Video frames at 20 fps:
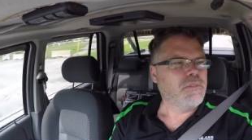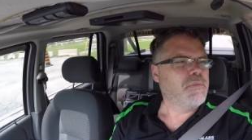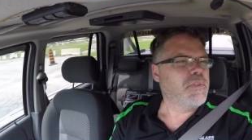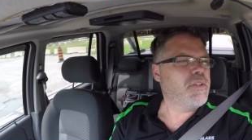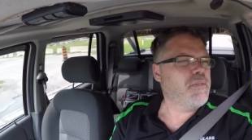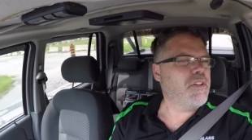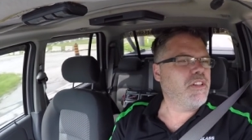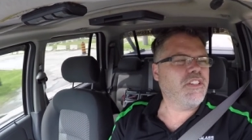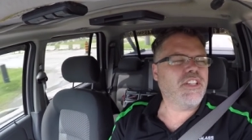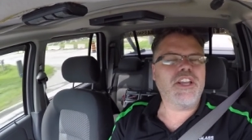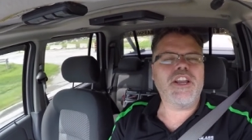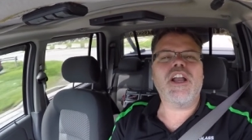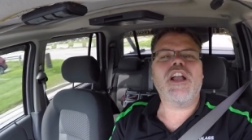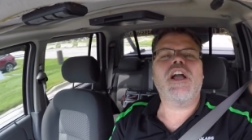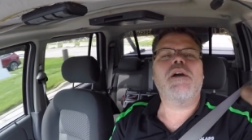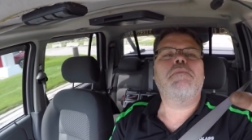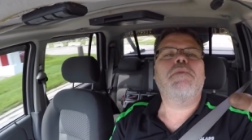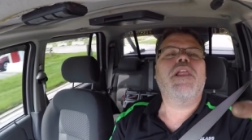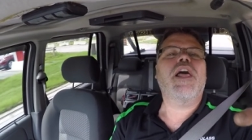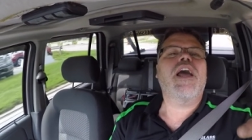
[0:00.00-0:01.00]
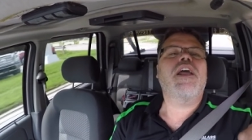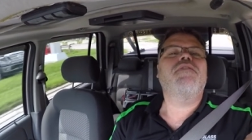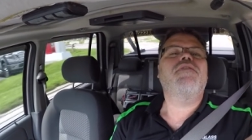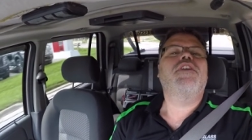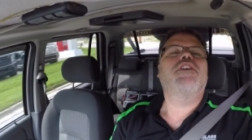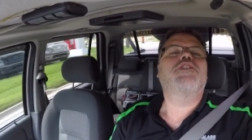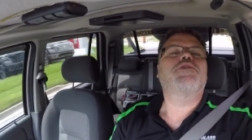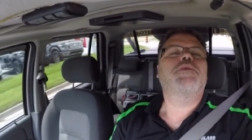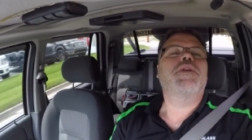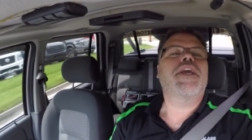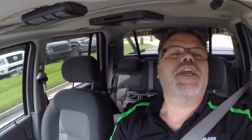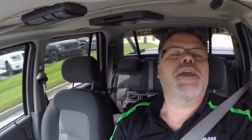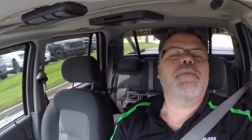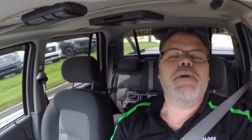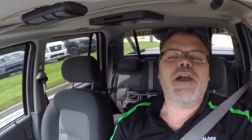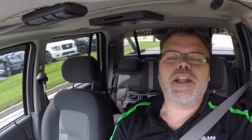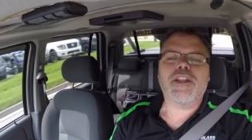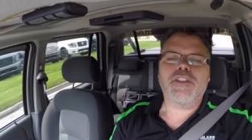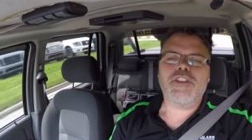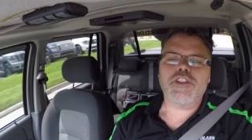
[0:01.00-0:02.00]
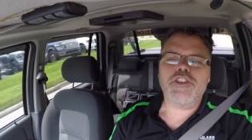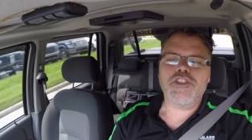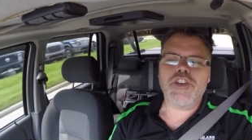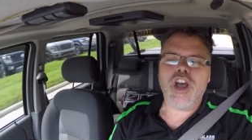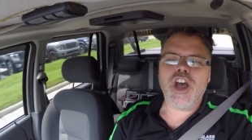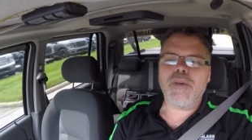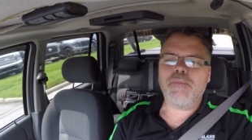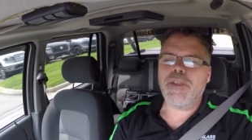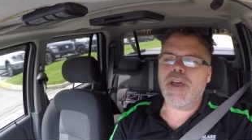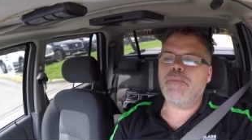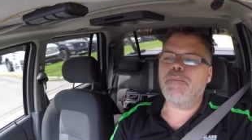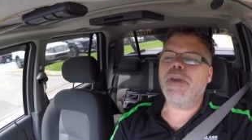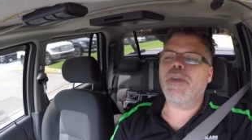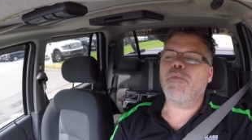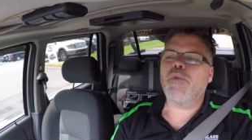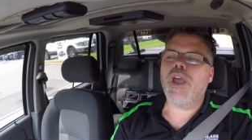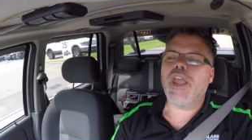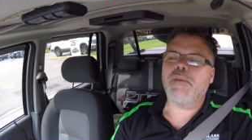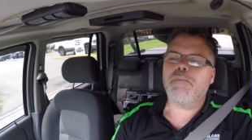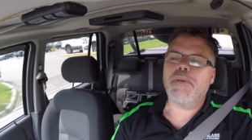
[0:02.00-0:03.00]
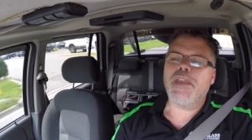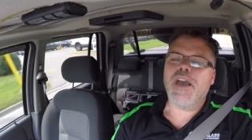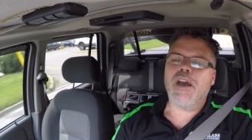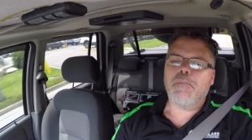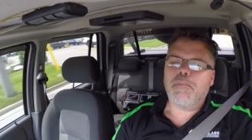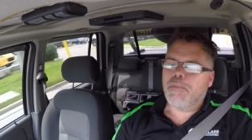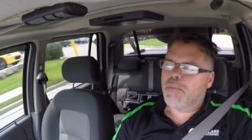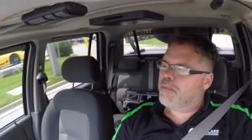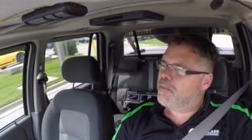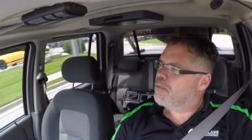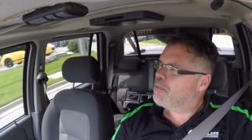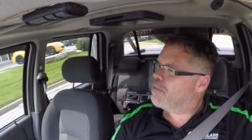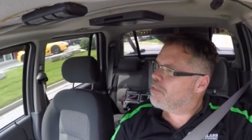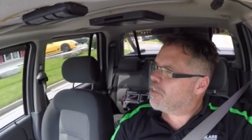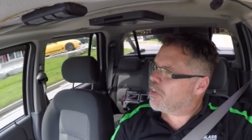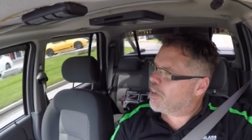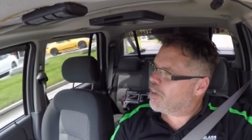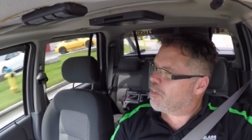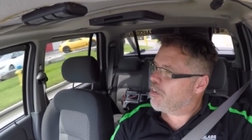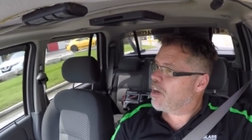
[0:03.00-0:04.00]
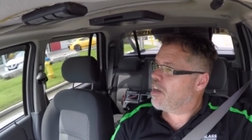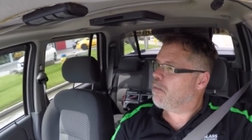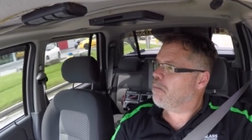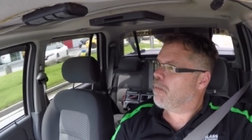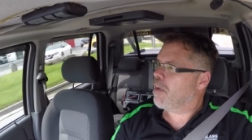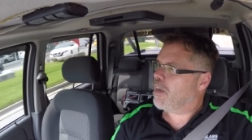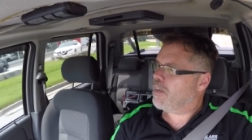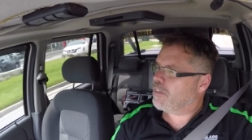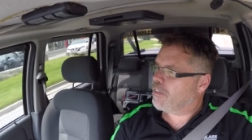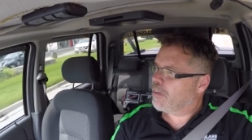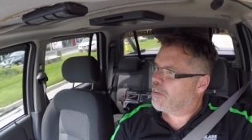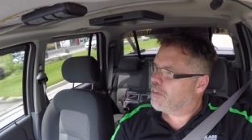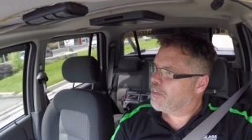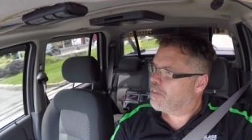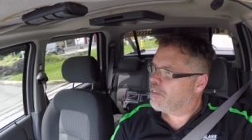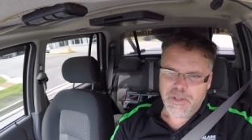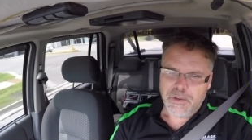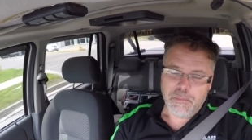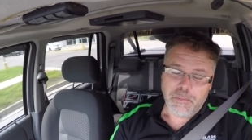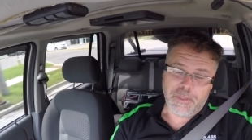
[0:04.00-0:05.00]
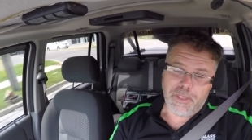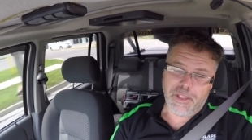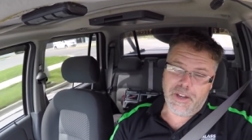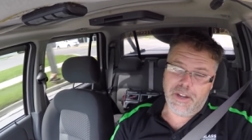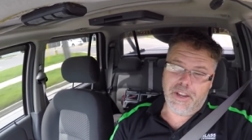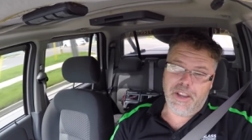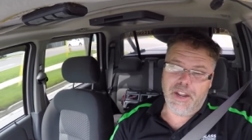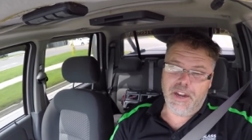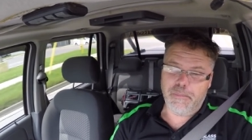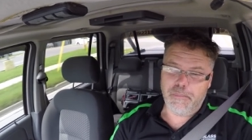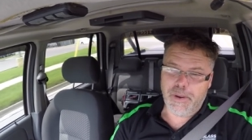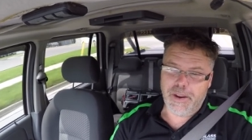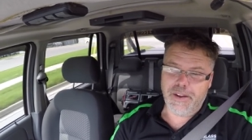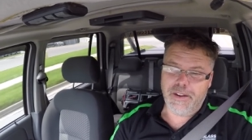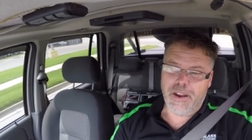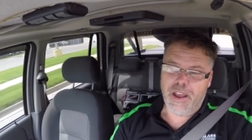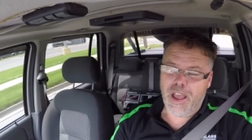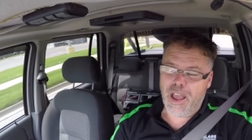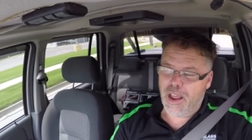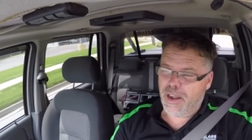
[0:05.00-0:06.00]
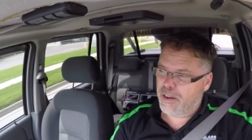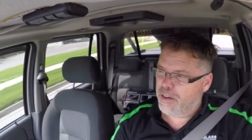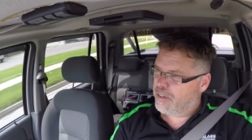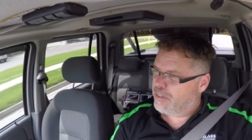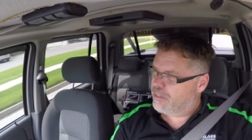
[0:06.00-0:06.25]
Maybe I'll take a couple Advils when I get back at the shop. That might wake me up. Freaking right it might. Then again, it might not.